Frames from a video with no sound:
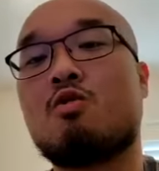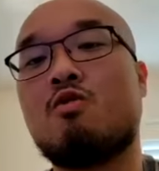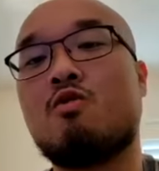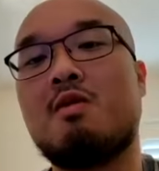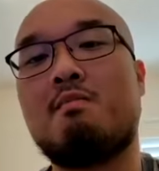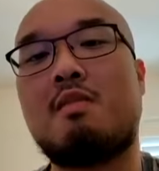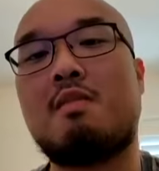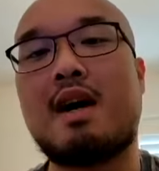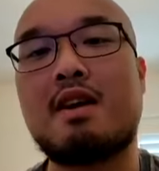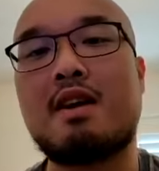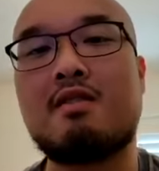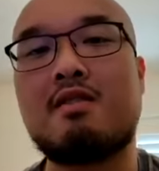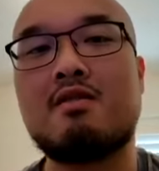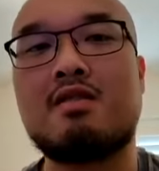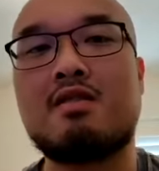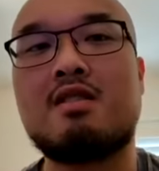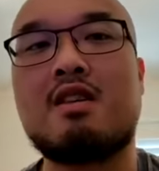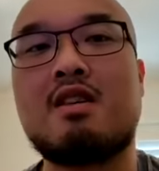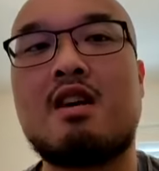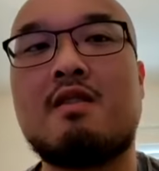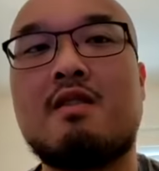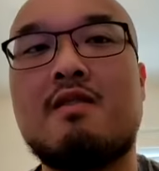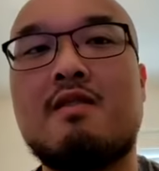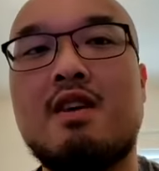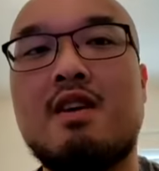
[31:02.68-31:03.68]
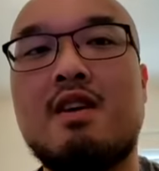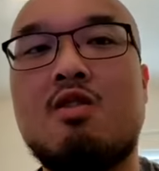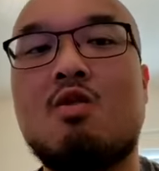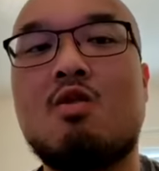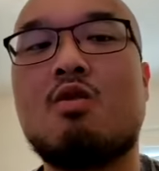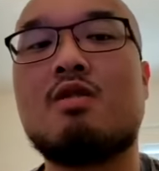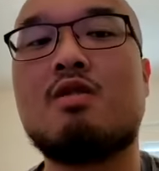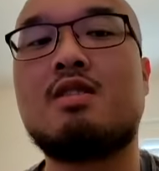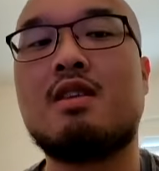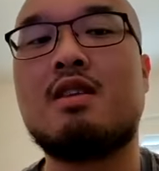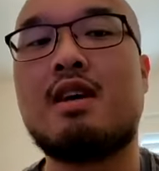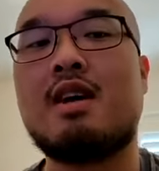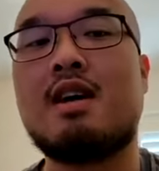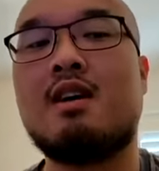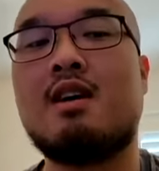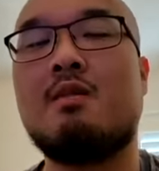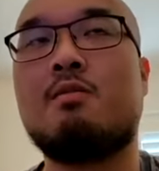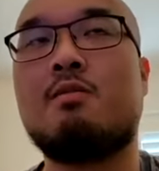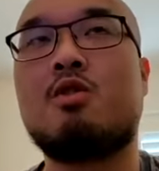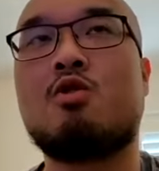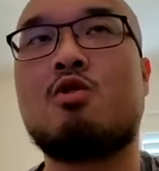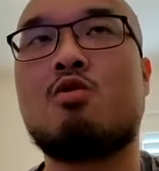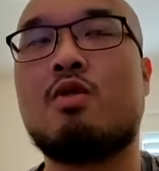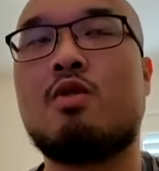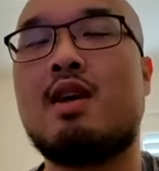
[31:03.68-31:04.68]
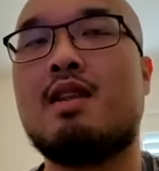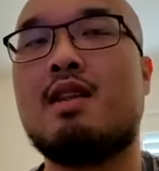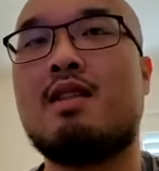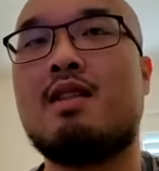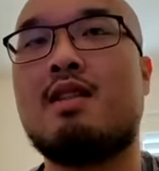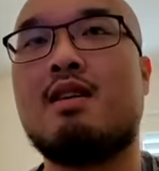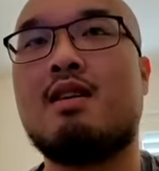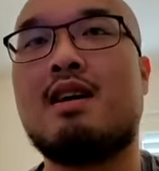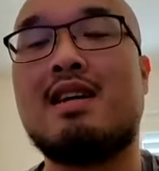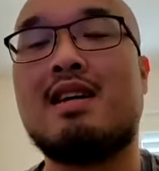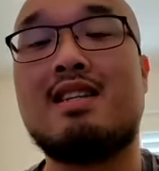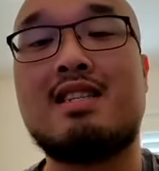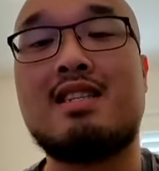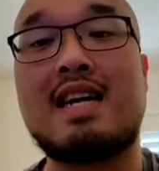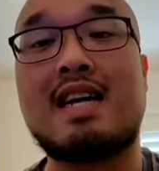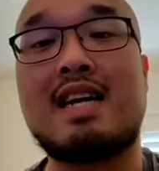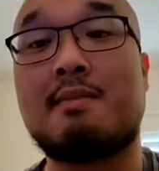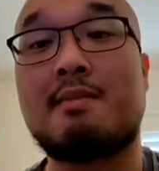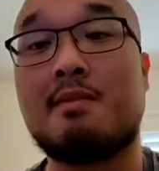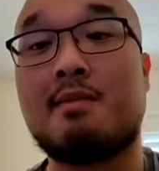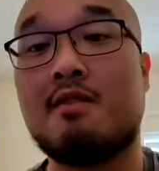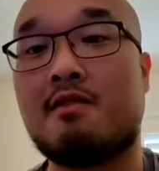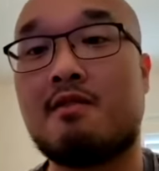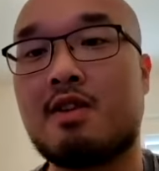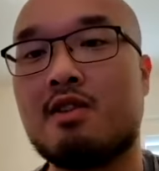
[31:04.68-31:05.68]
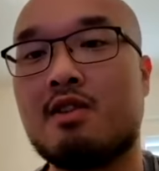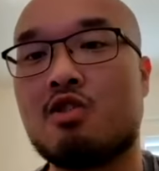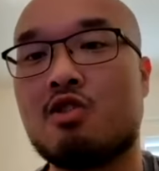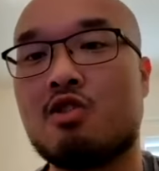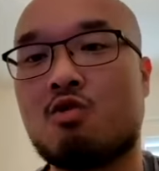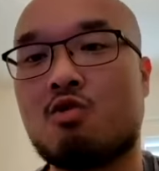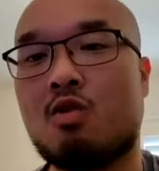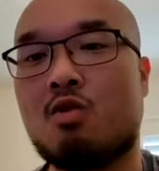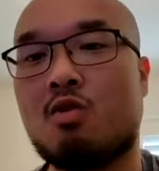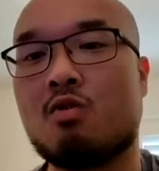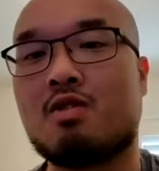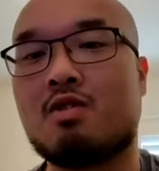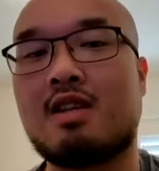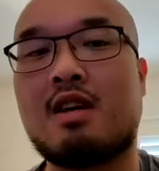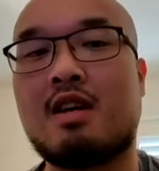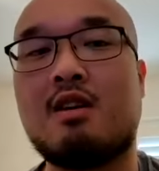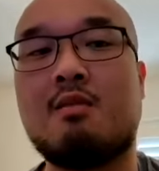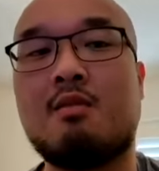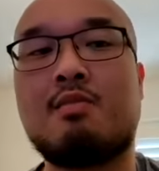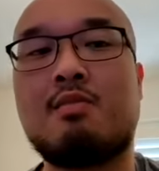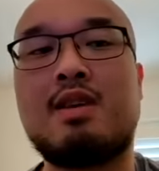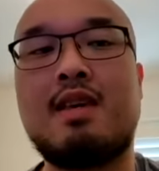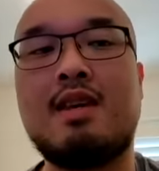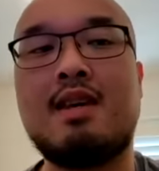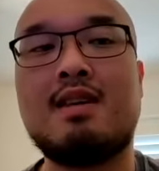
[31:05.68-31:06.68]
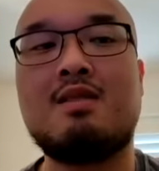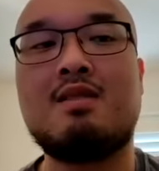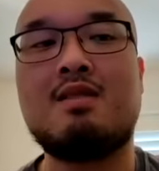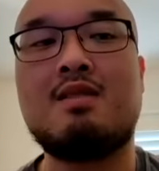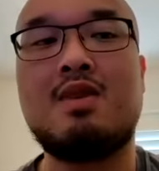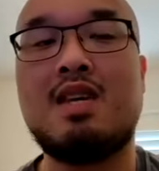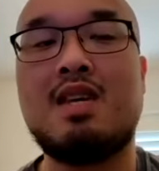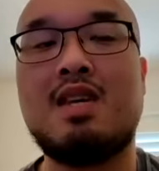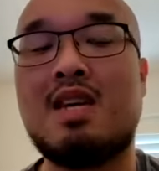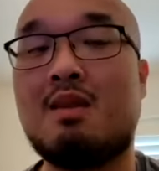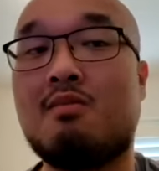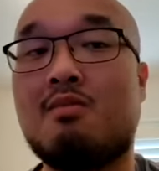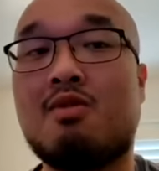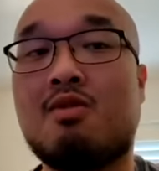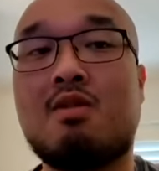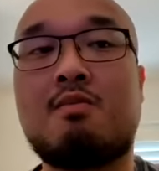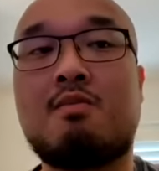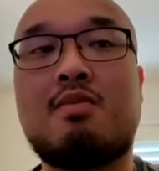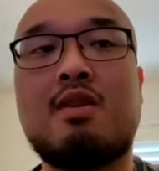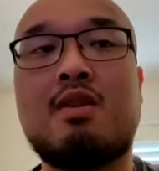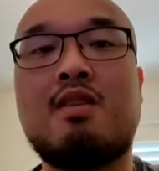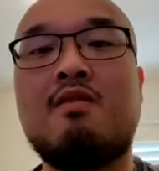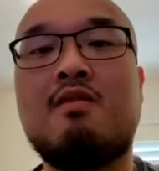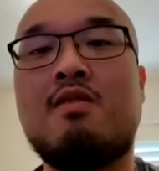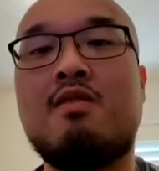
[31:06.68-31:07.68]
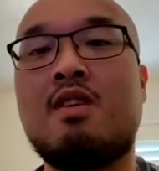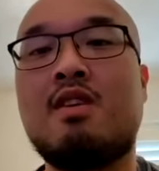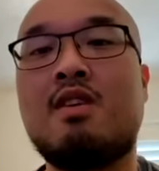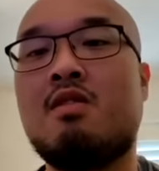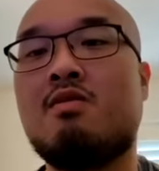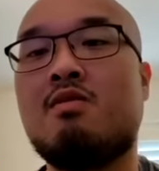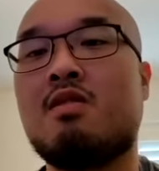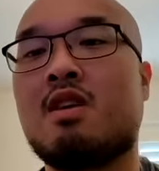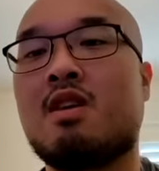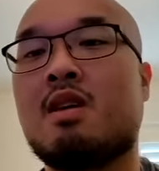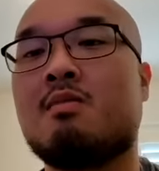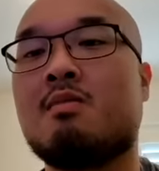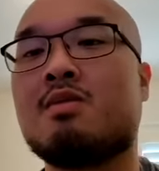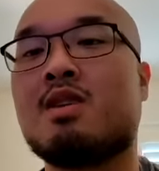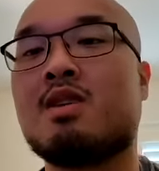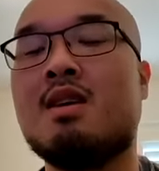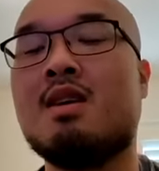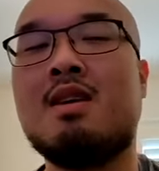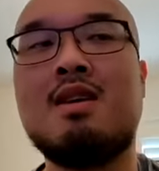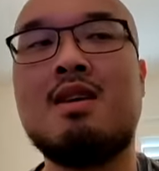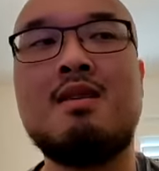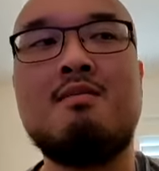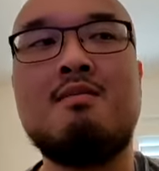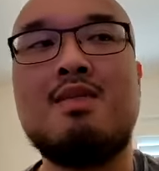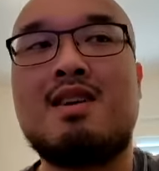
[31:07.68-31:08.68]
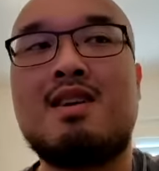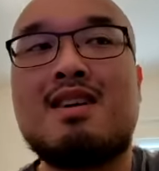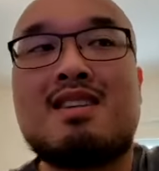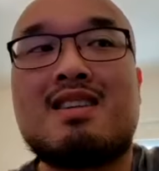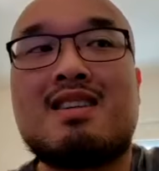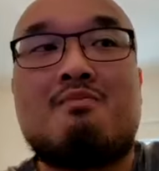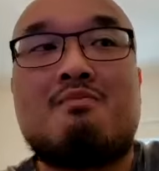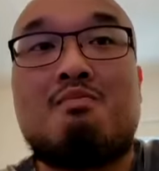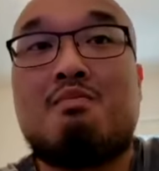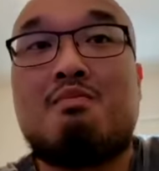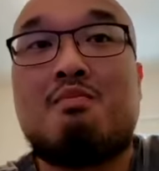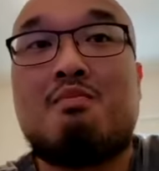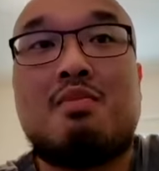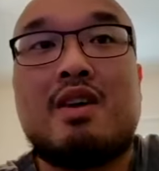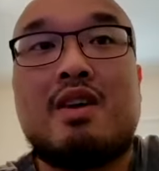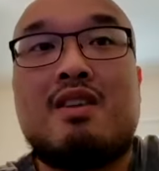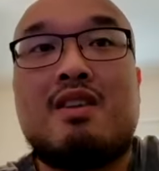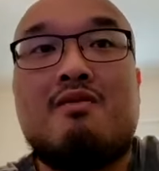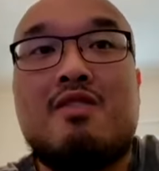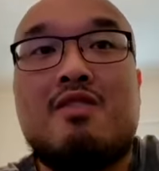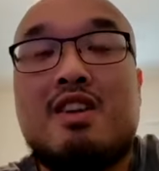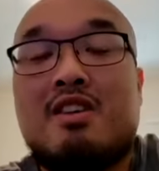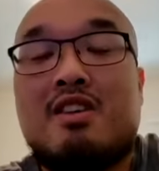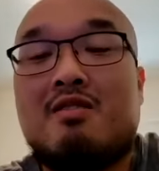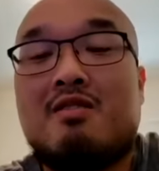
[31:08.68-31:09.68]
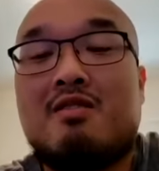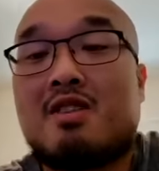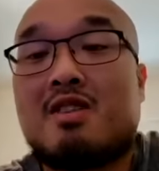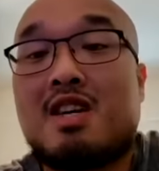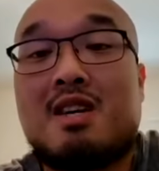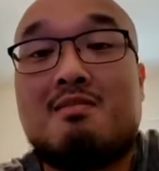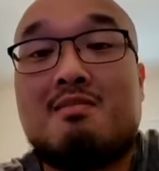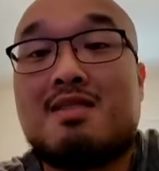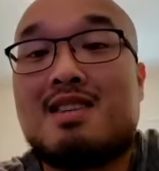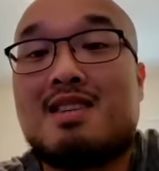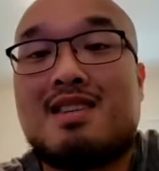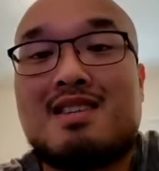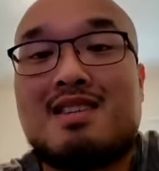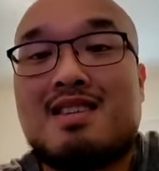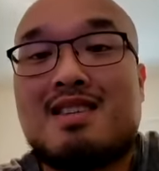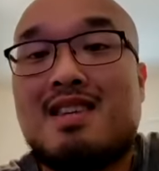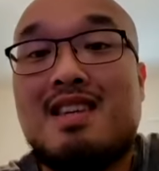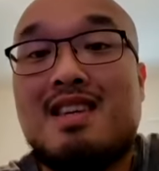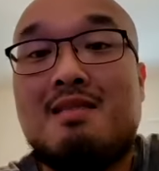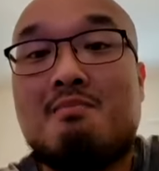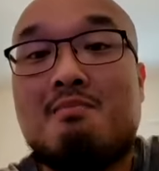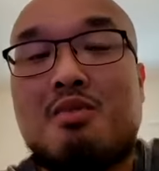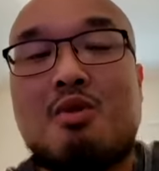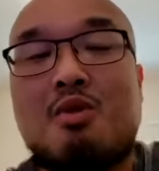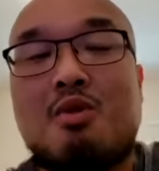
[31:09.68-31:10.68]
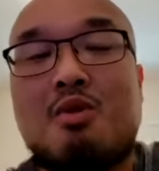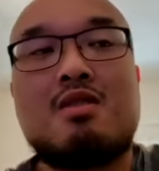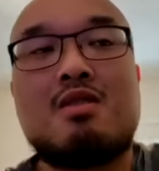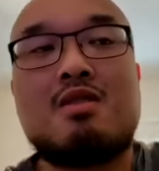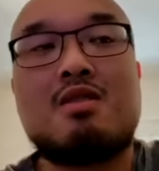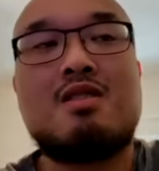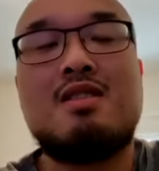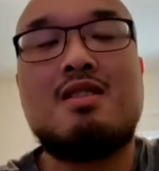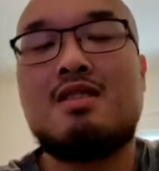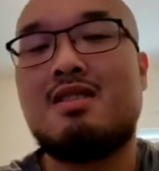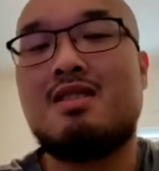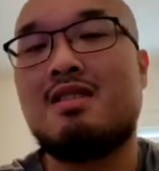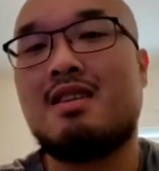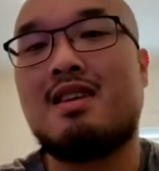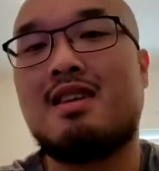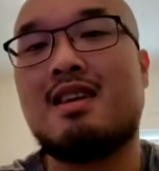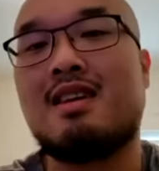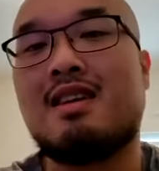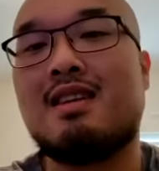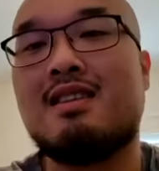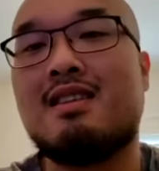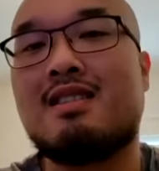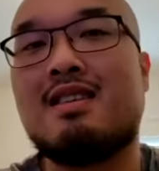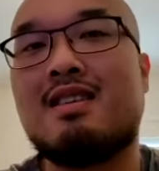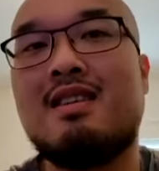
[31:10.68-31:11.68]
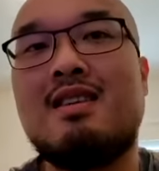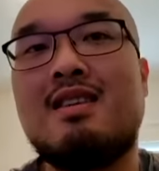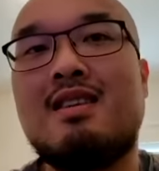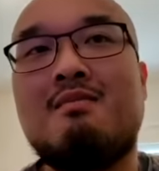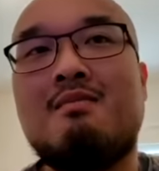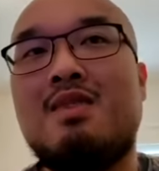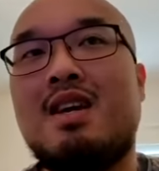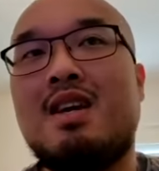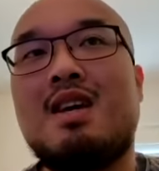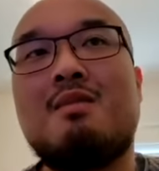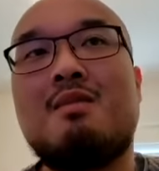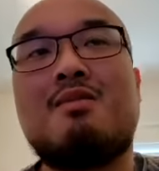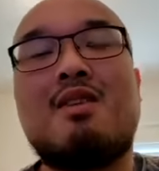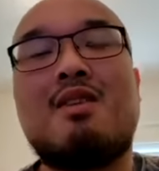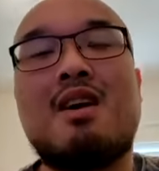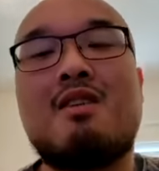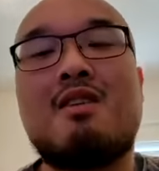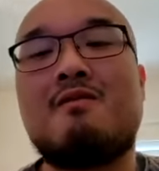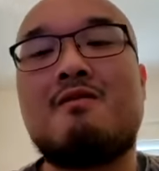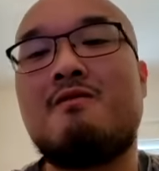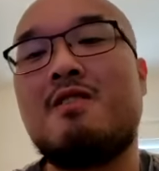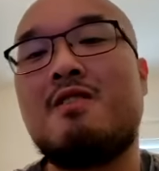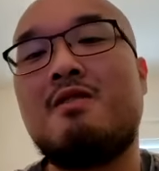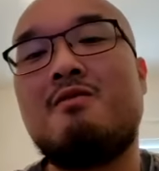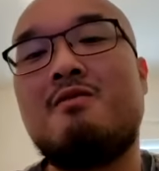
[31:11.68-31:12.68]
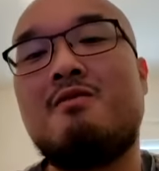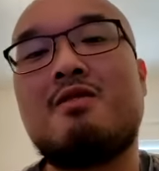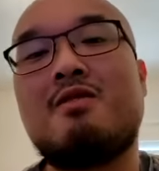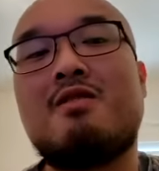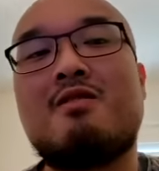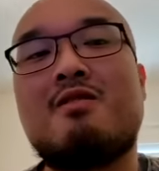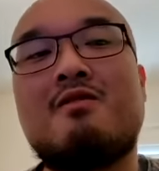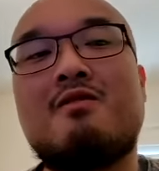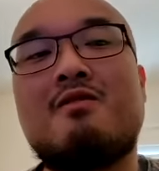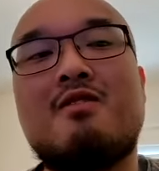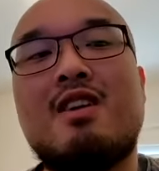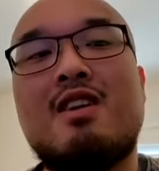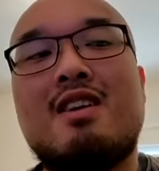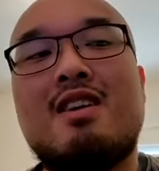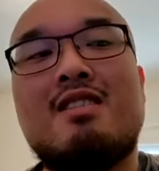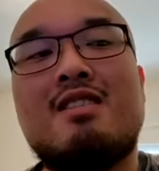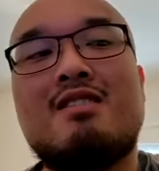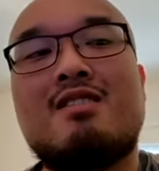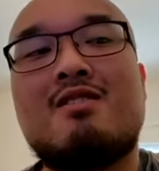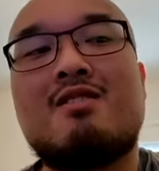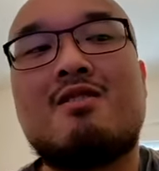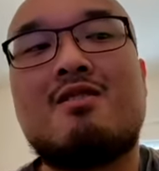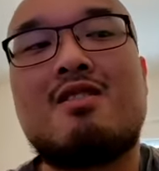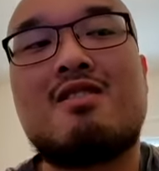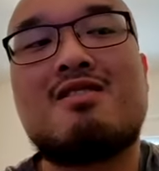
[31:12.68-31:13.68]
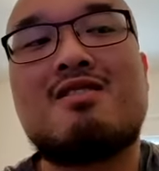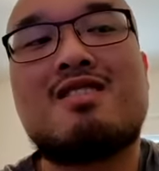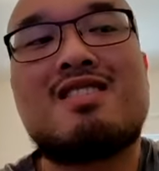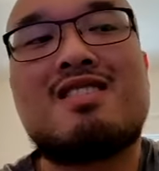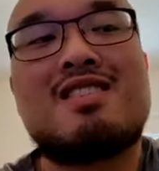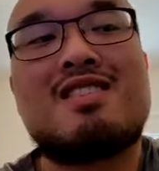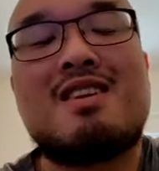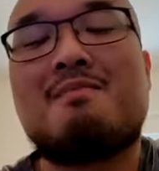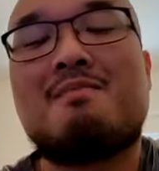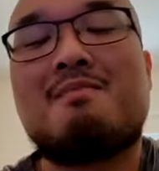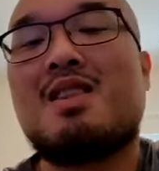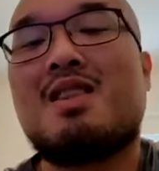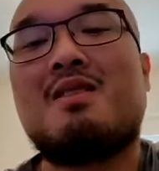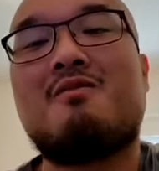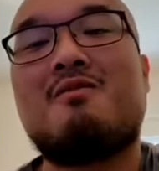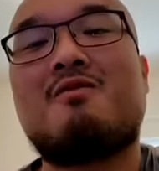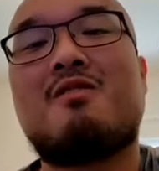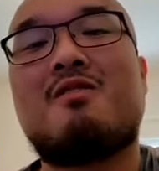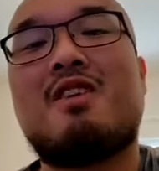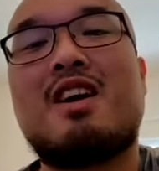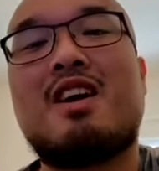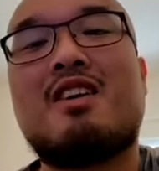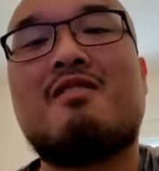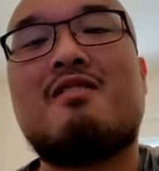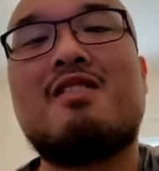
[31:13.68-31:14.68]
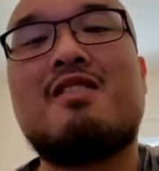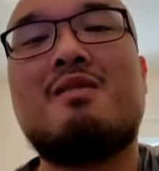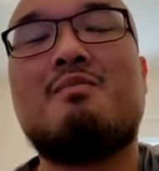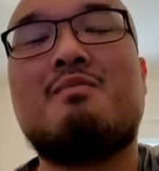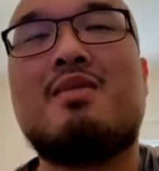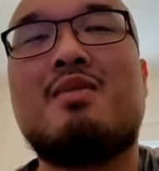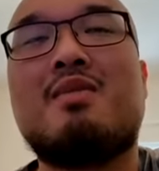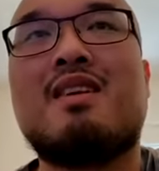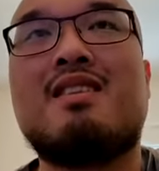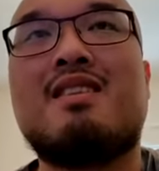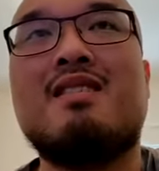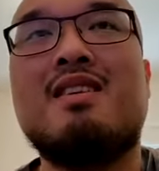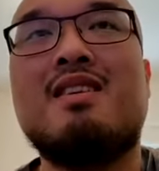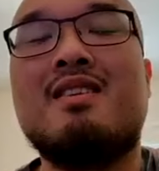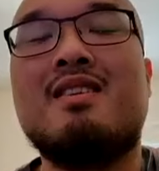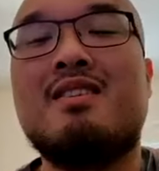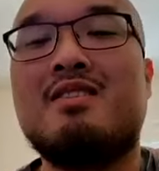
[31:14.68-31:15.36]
with Microsoft in order to help create the adaptive controller to help kids be able to play video games, because playing video games is important to kids, being able to have fun with their friends. So there's something for everybody.